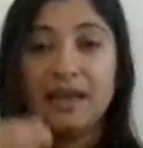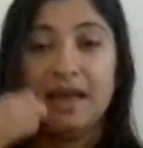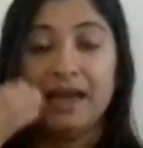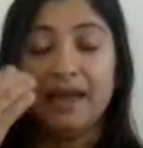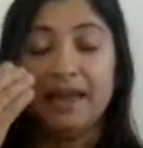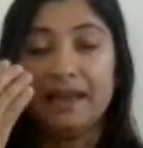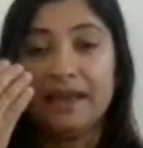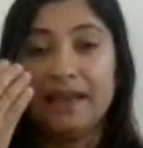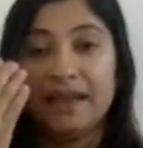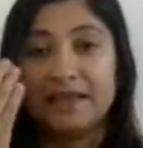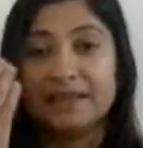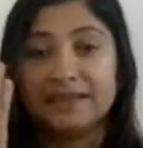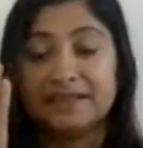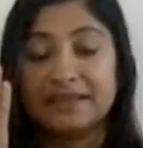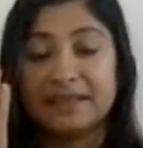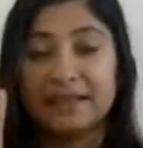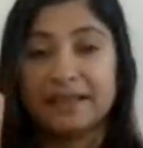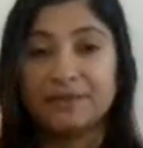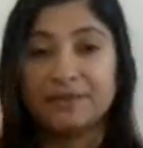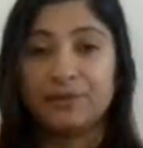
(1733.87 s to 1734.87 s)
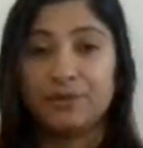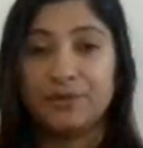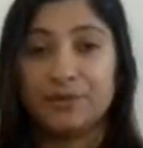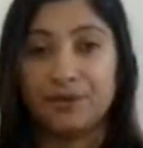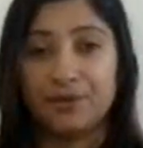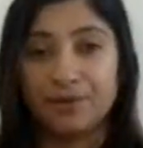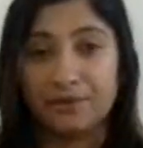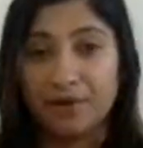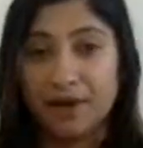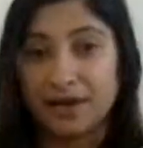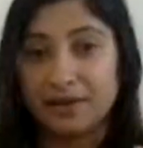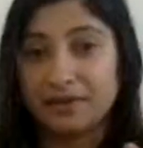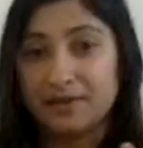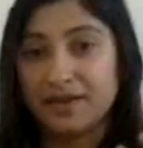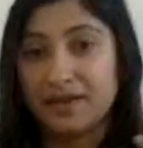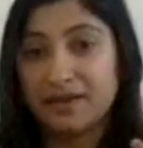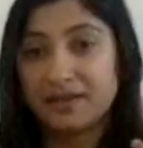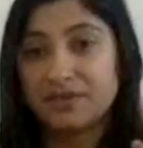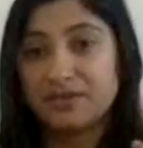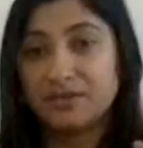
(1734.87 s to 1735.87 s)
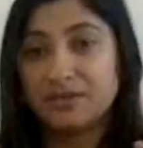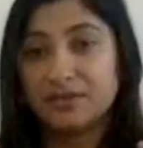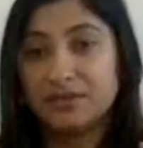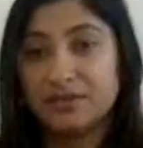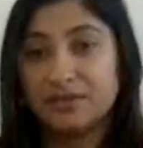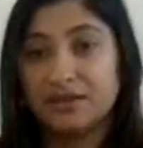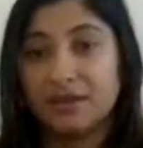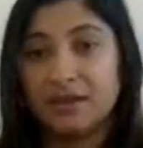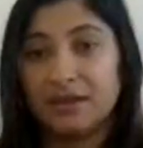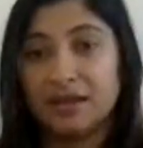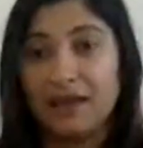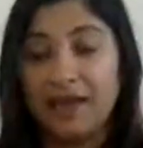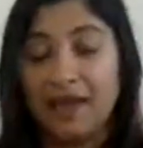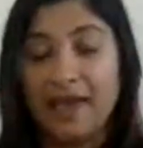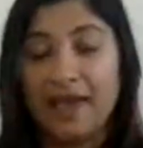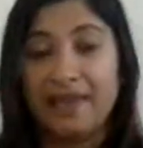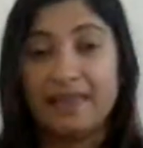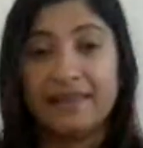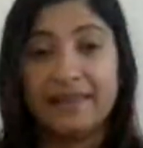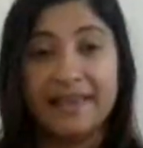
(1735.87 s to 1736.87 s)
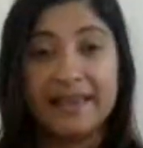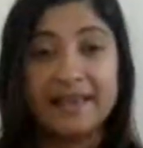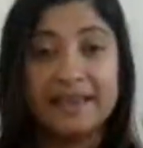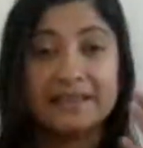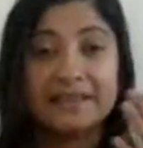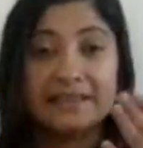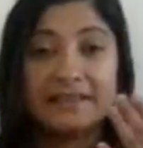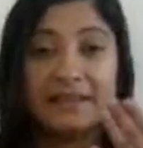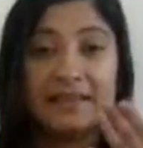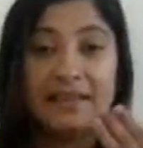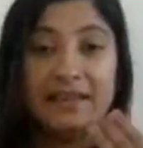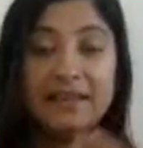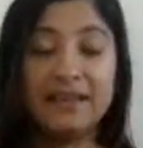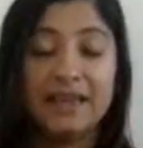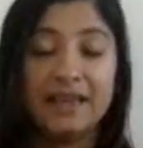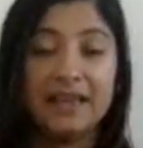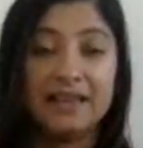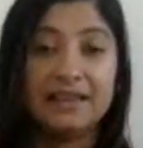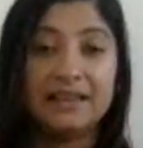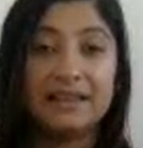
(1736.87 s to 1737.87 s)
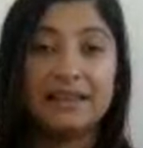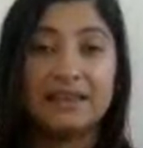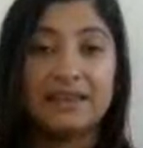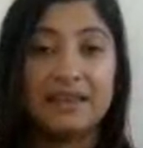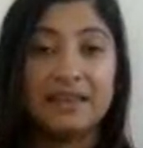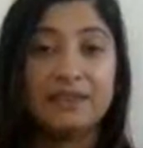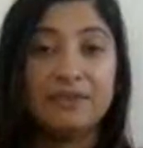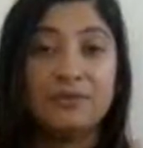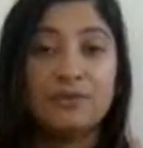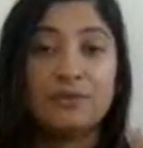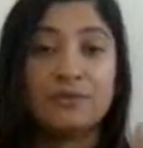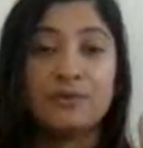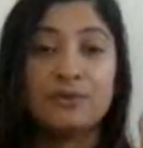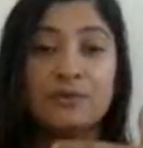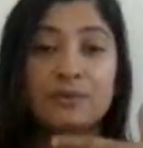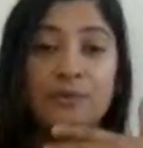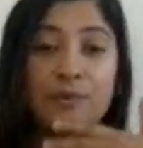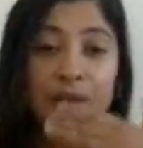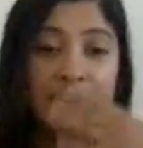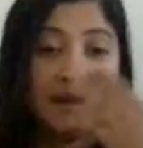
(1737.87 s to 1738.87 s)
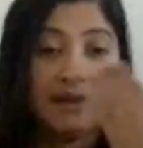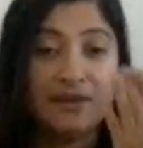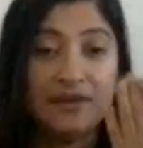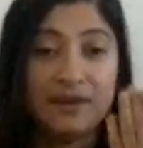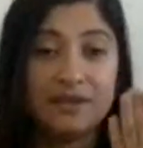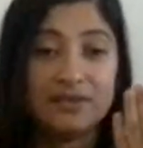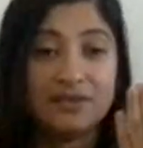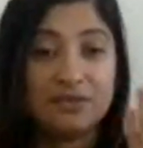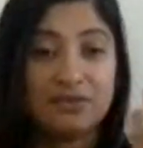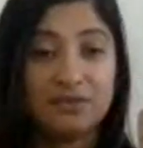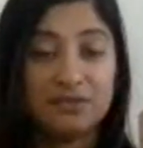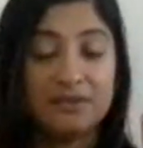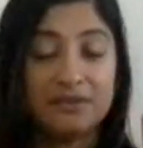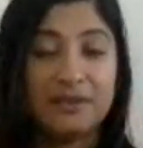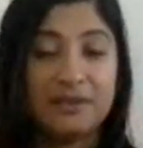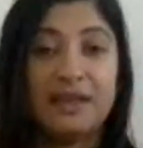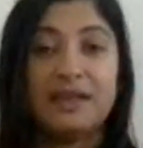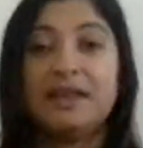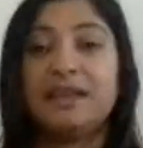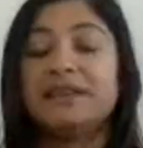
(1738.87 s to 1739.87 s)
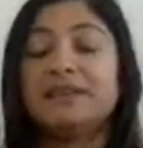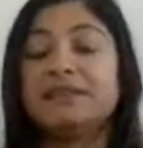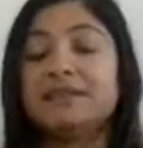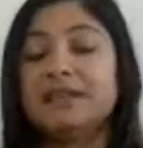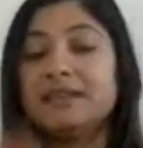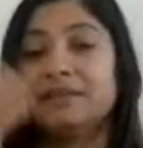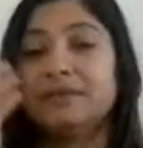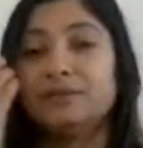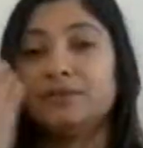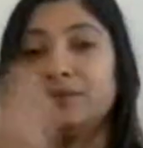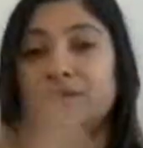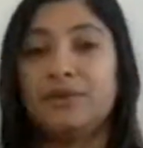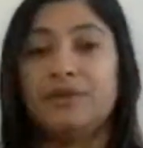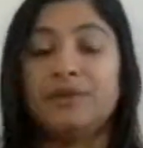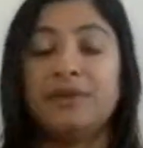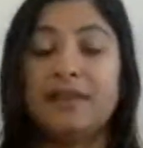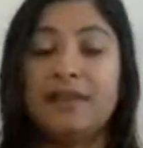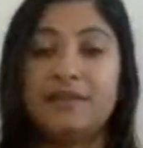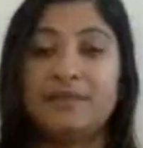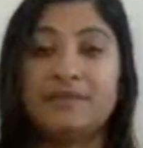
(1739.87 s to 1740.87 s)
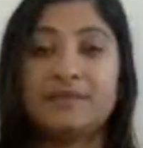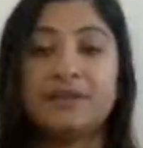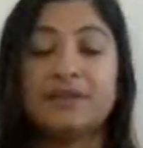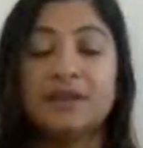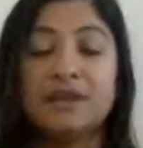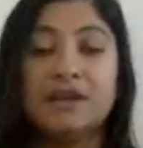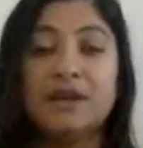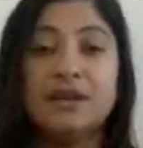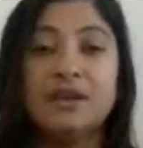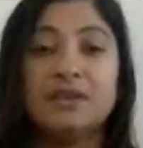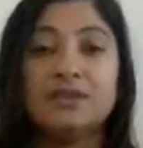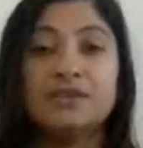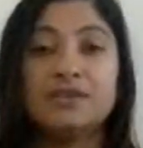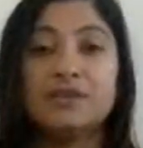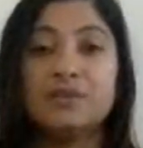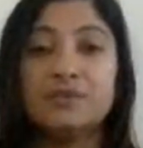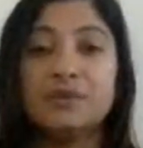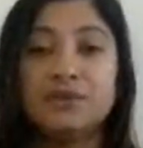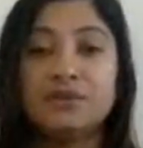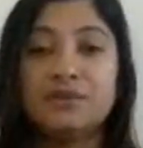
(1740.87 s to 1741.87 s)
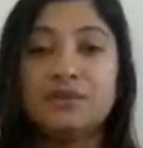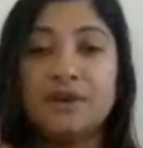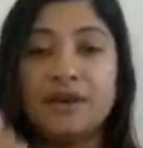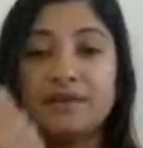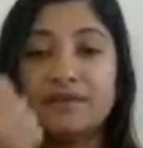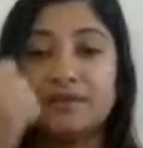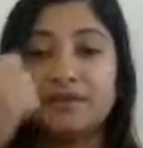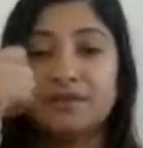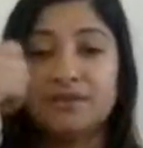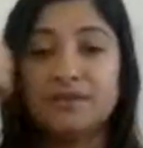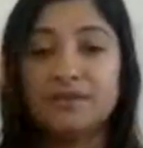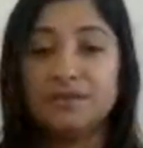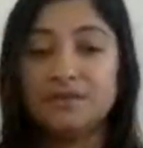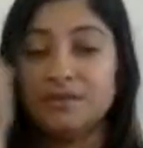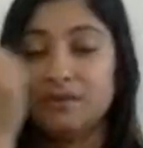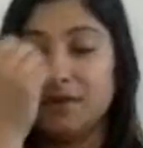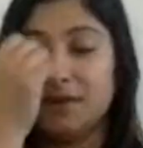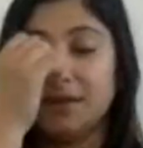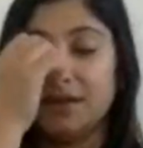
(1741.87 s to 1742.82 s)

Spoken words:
and exhale through your right nostril. And inhale again through right nostril and exhale through your left. So what you have to do